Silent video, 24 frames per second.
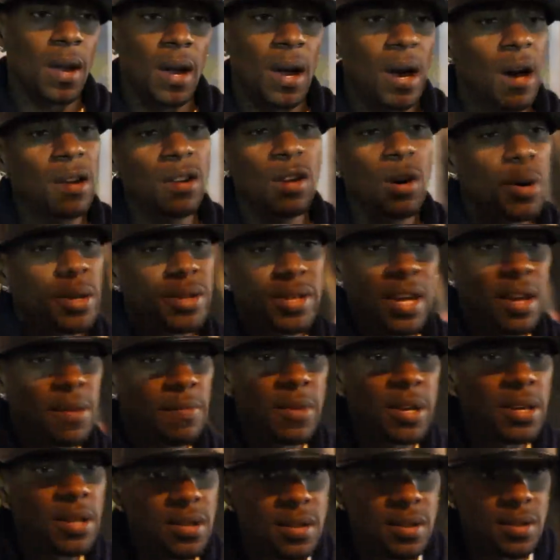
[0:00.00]
I don't know what
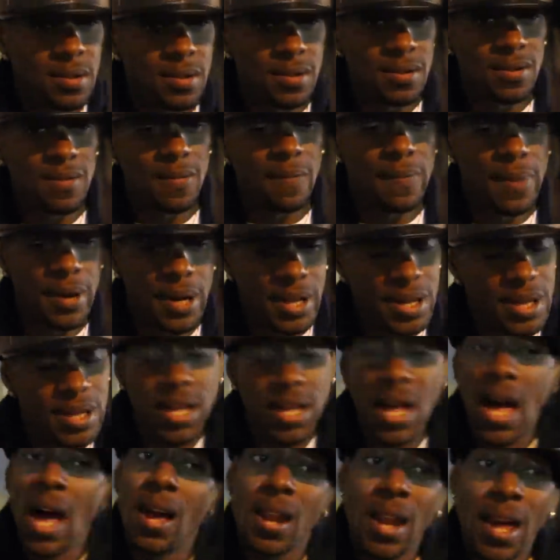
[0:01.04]
that means. But it
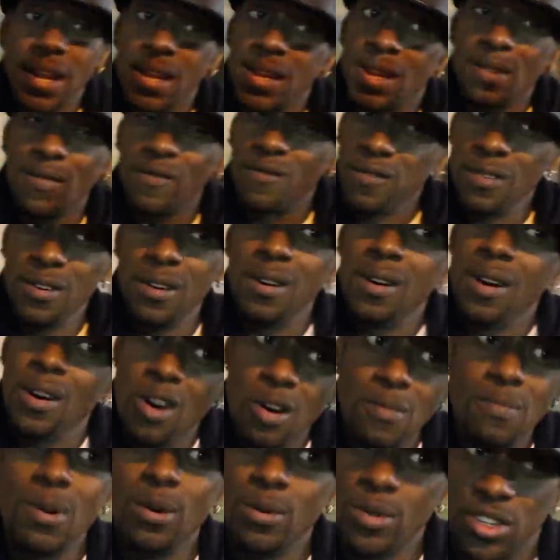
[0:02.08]
sounds like some real
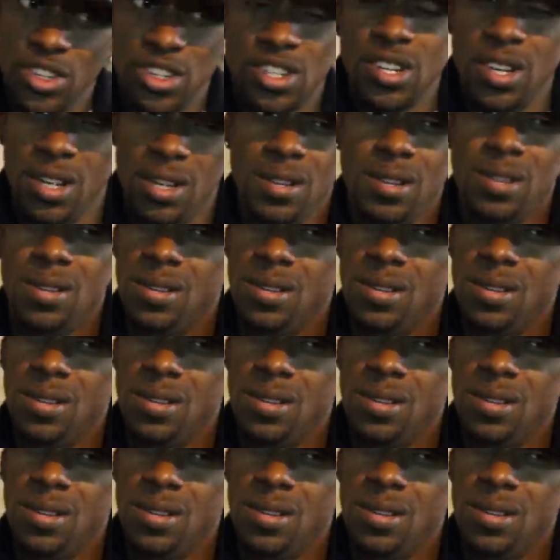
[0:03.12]
homo shit.